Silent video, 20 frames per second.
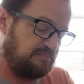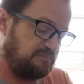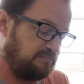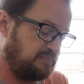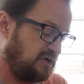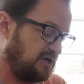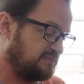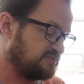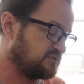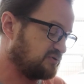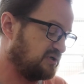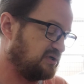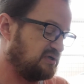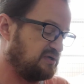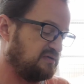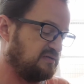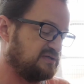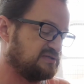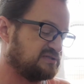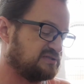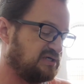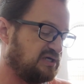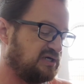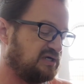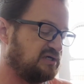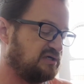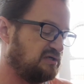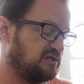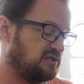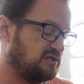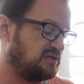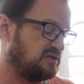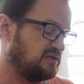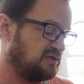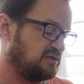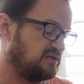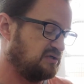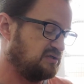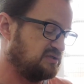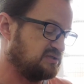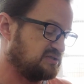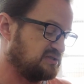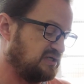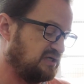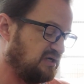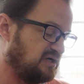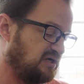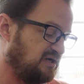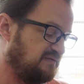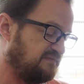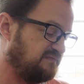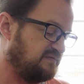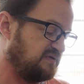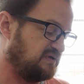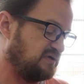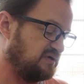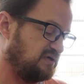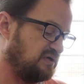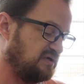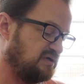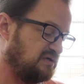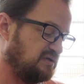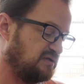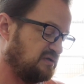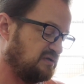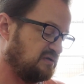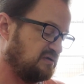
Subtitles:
pops right into the side. You just take off the